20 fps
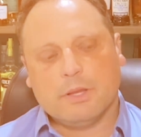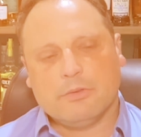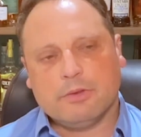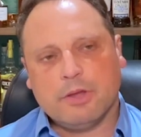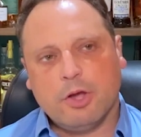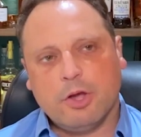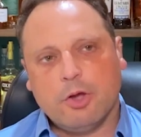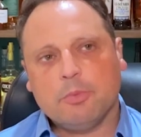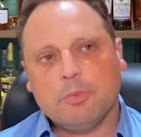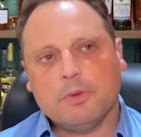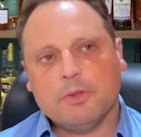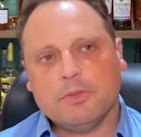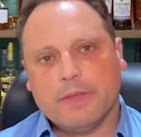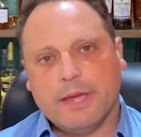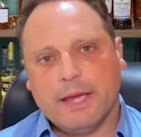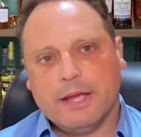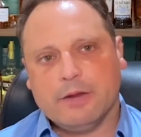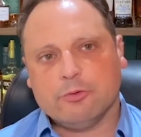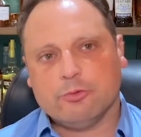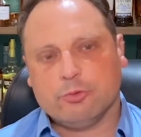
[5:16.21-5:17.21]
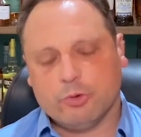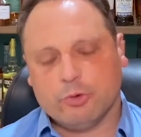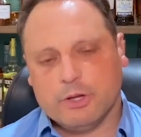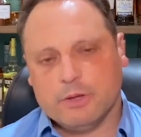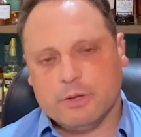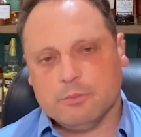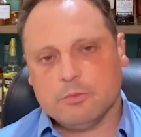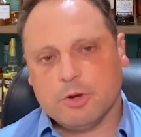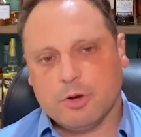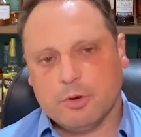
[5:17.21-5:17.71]
helping that
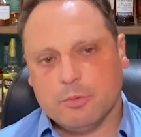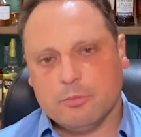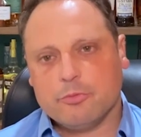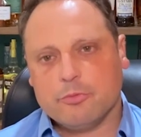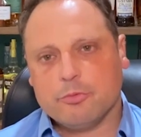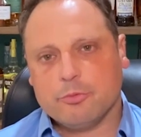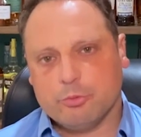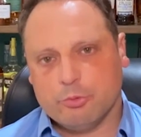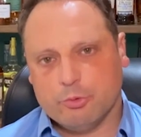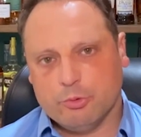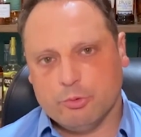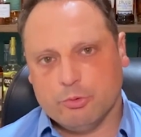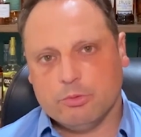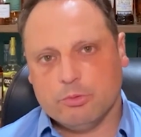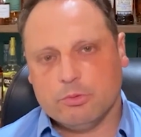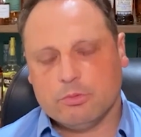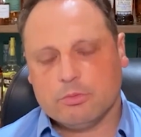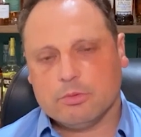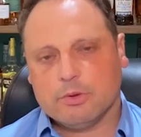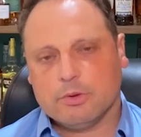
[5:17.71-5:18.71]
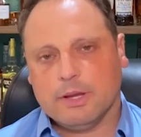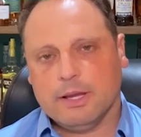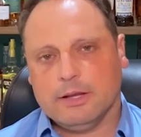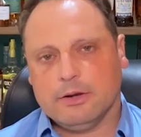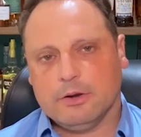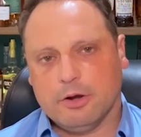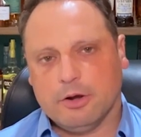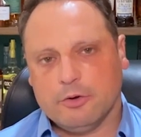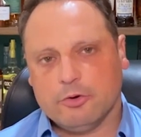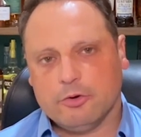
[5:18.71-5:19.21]
dream come through and
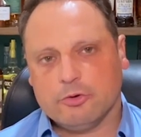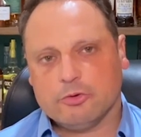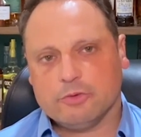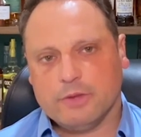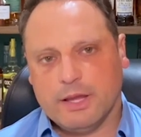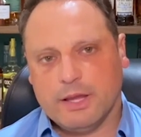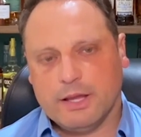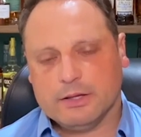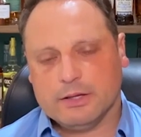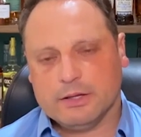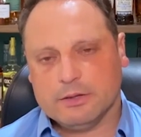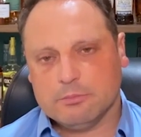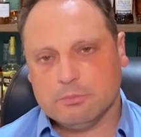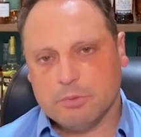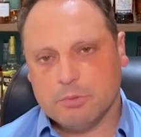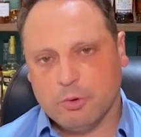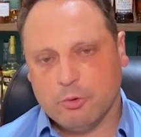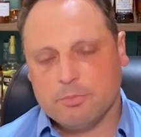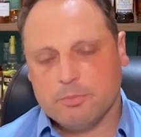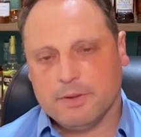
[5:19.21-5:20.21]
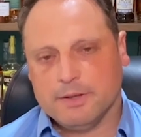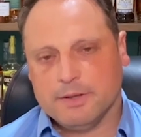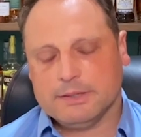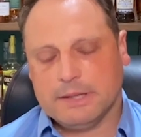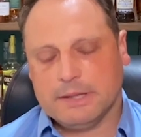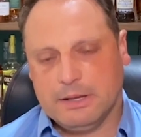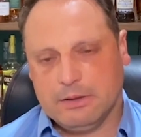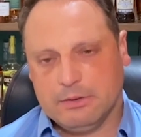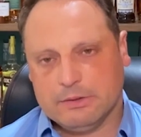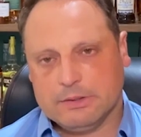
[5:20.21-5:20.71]
understanding both
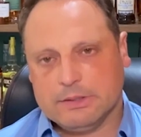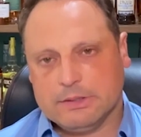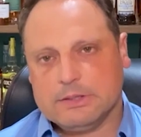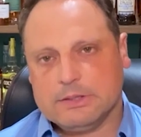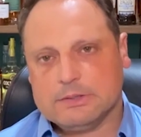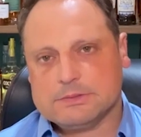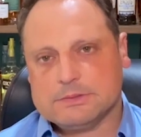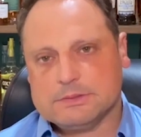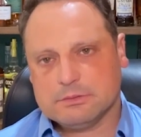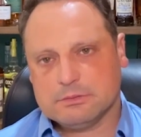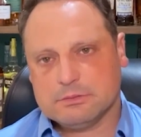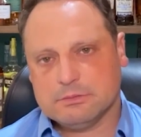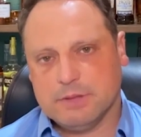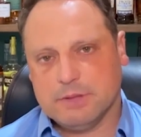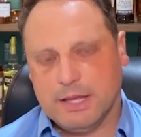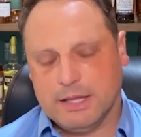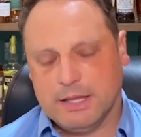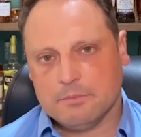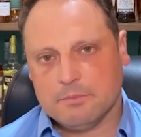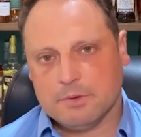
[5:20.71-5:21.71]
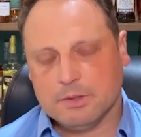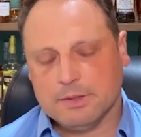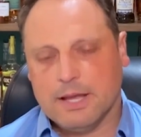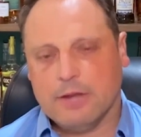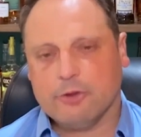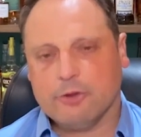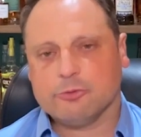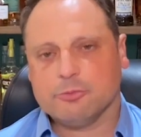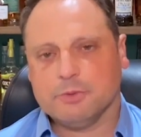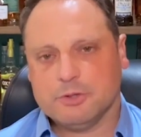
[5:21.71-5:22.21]
mentalities that
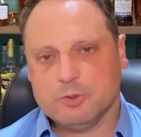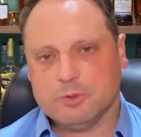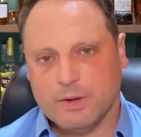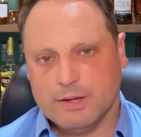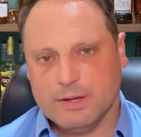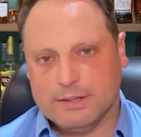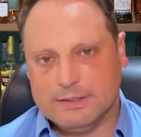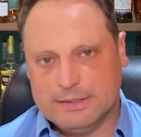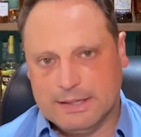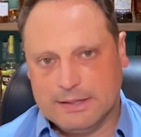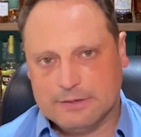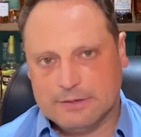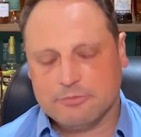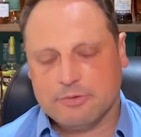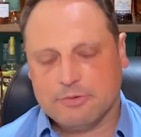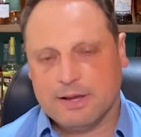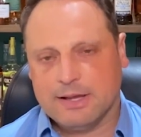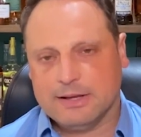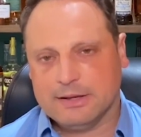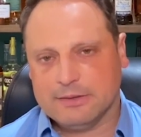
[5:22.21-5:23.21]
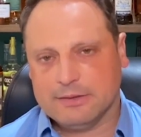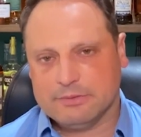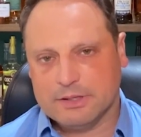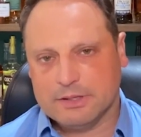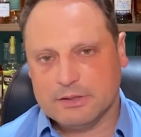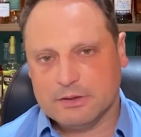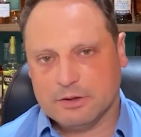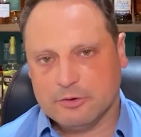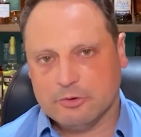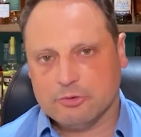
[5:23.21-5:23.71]
allows me to identify and I
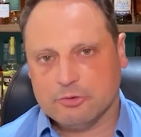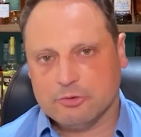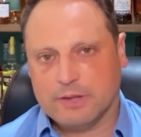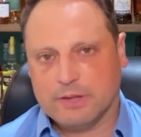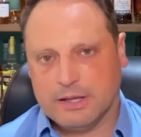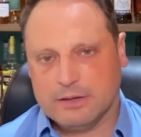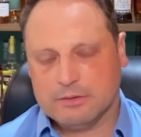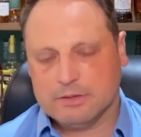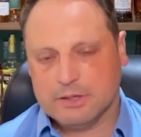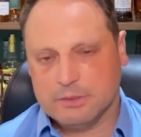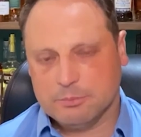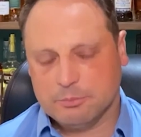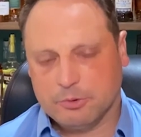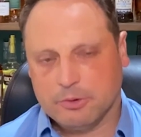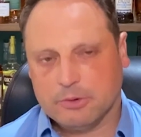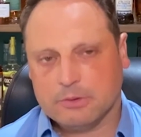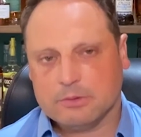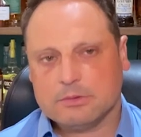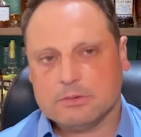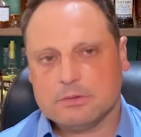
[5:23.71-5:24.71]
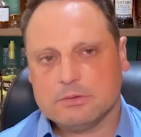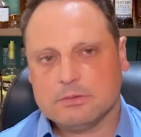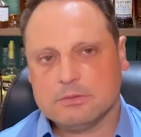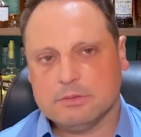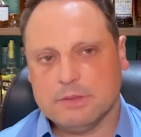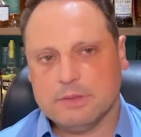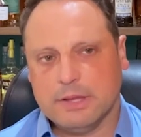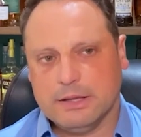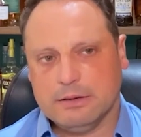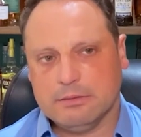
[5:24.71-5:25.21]
think understand deeper
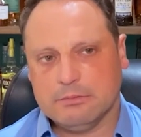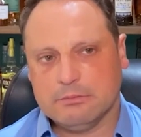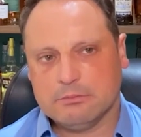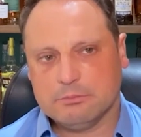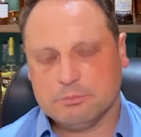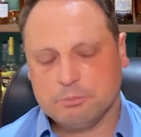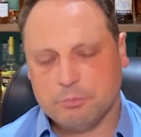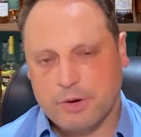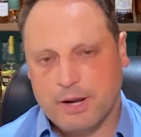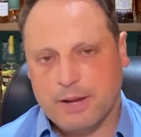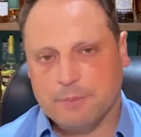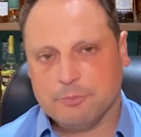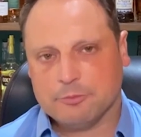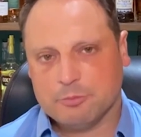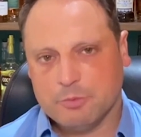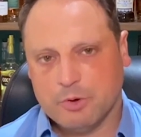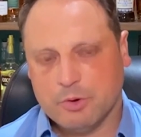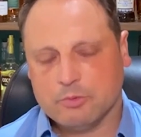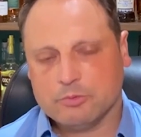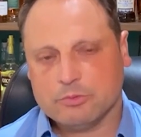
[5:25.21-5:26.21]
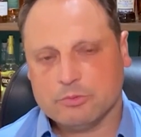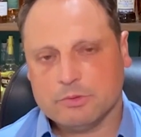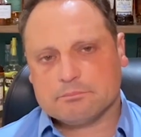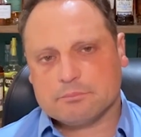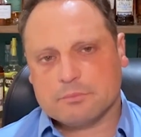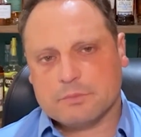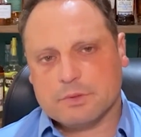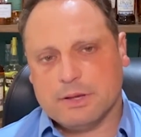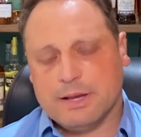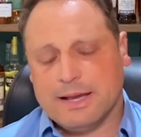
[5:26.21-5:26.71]
than perhaps most.
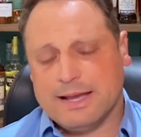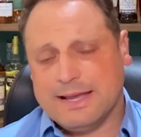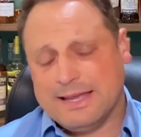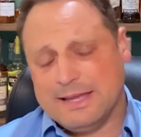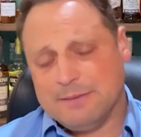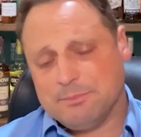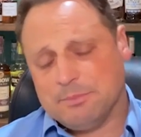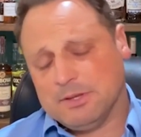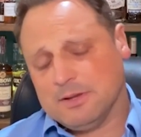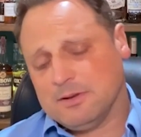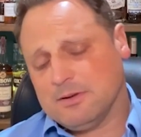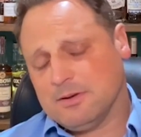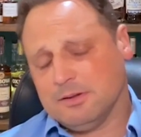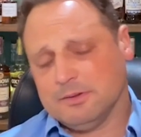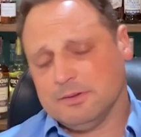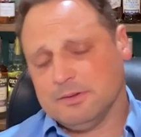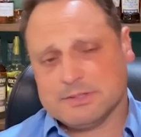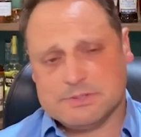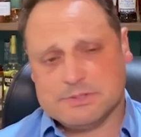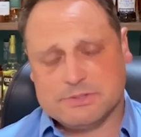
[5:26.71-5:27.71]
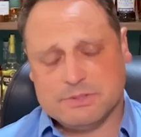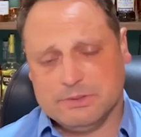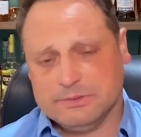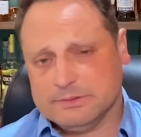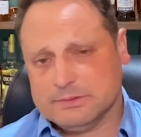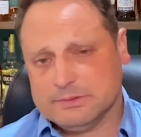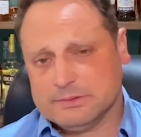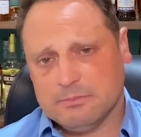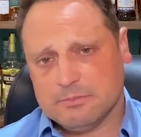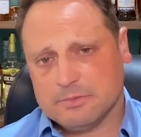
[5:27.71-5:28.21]
I hate being called a
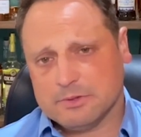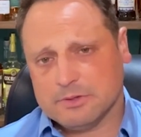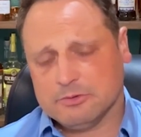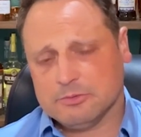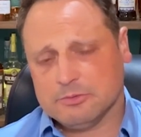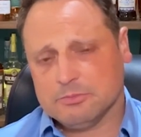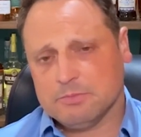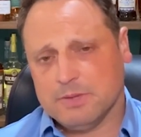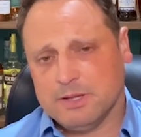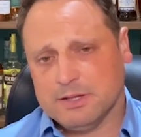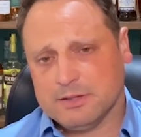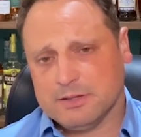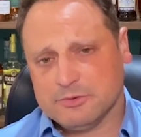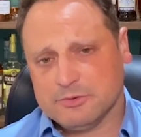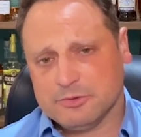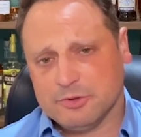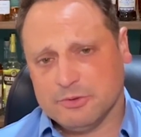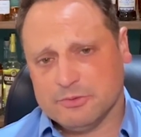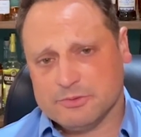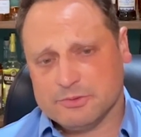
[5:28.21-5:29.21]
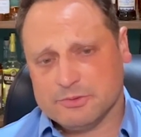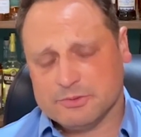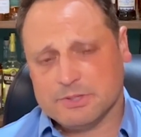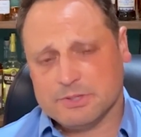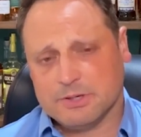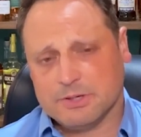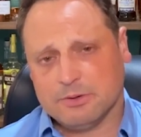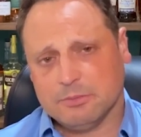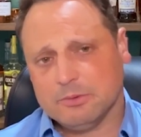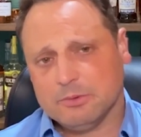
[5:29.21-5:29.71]
consultant because many consultants are
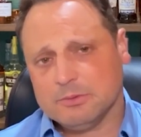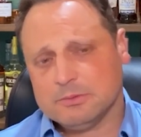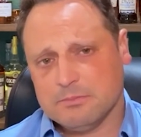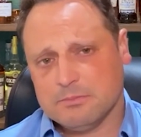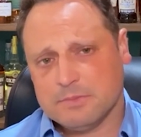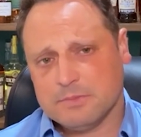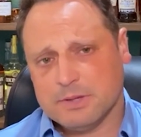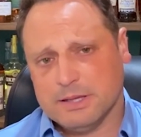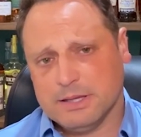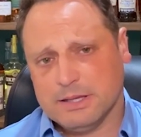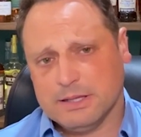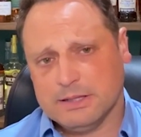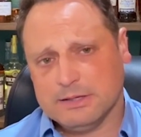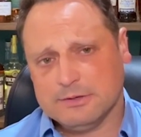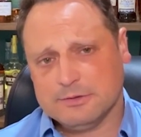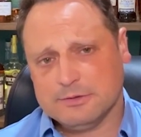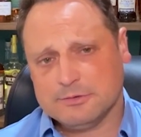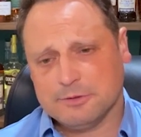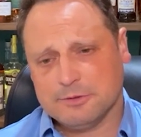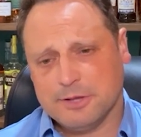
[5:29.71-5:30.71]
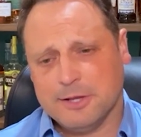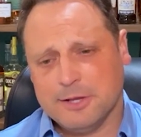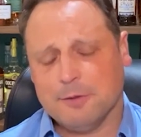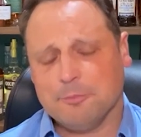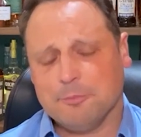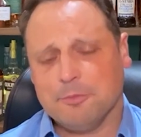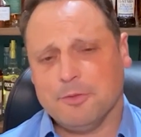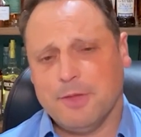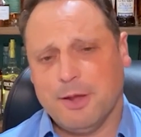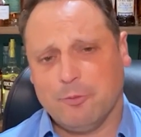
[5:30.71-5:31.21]
terrible and end
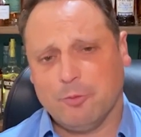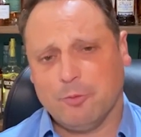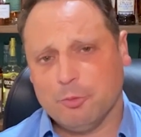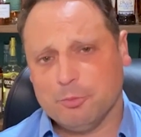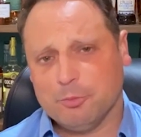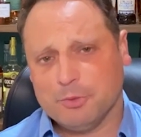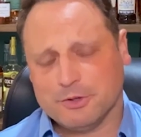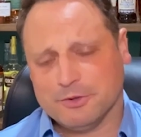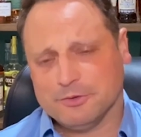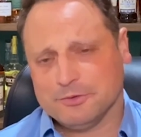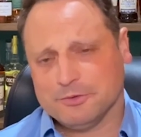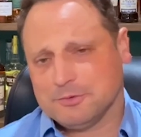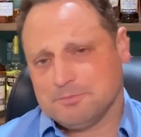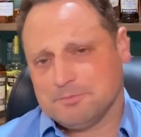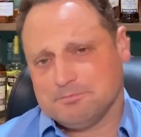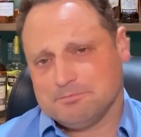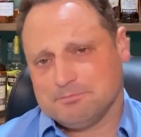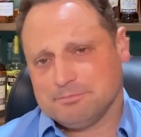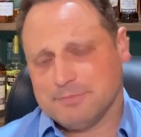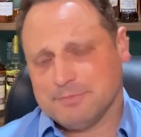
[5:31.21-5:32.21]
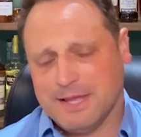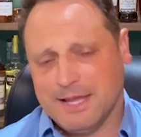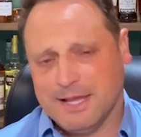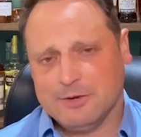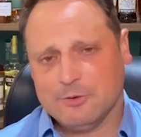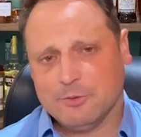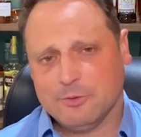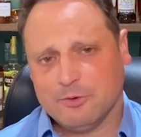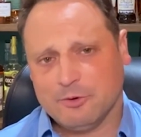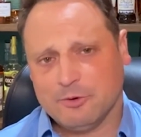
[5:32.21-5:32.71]
up in that role because they had
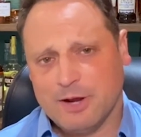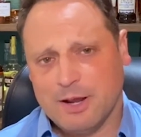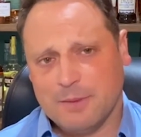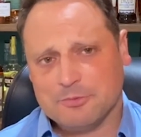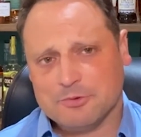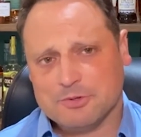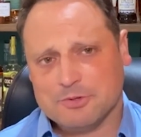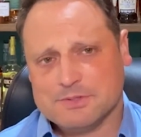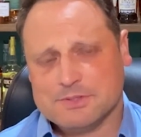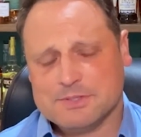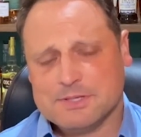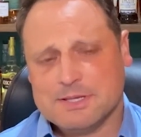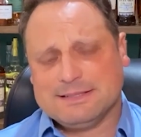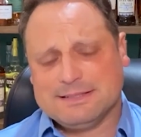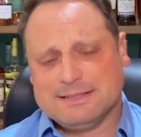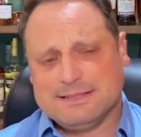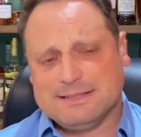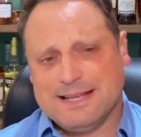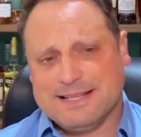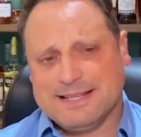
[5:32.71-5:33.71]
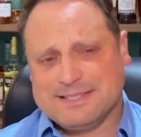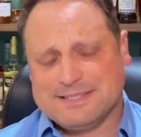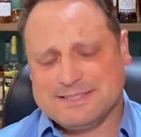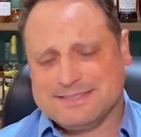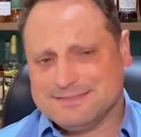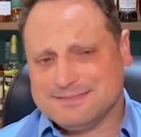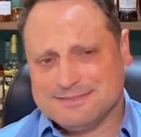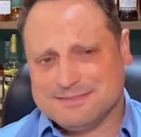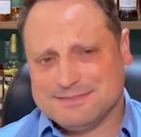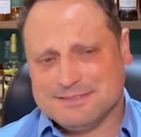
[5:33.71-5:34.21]
no other options. That's
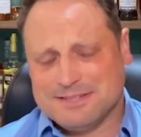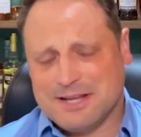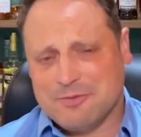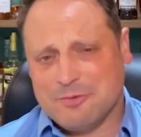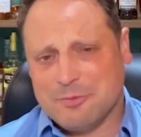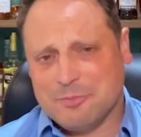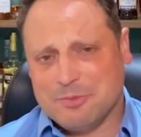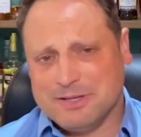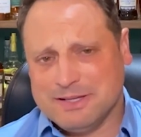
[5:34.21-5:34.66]
never been